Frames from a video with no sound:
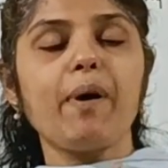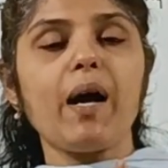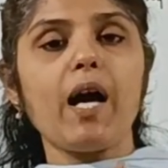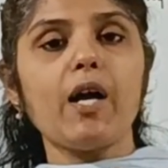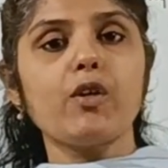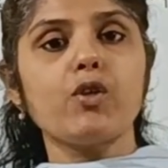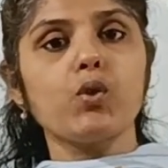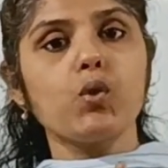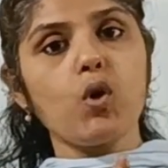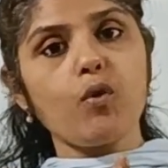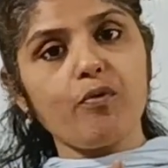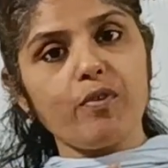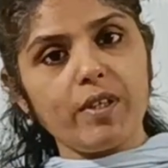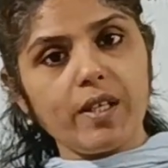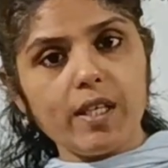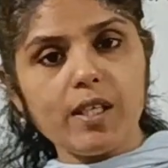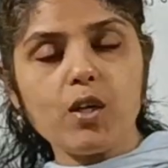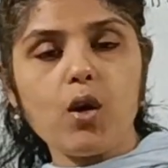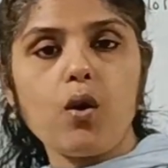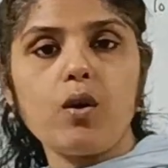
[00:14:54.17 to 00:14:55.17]
Part 2 of
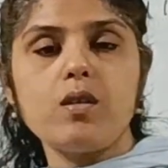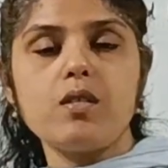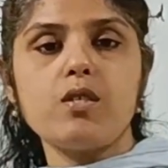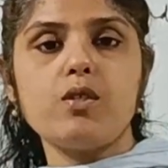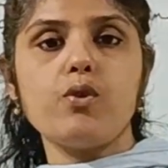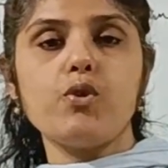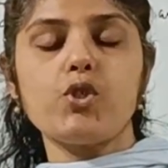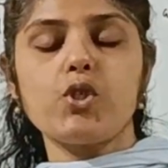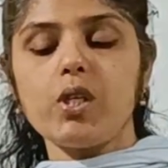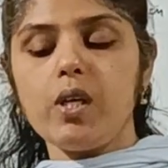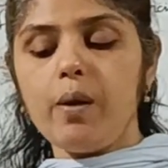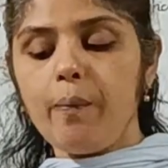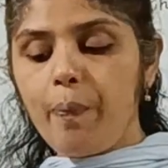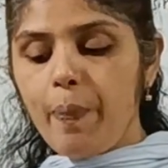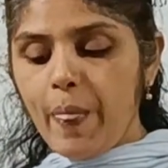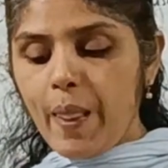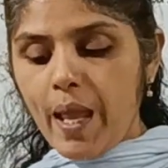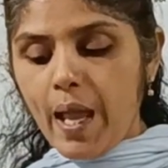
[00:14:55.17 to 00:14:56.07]
Indian Constitution.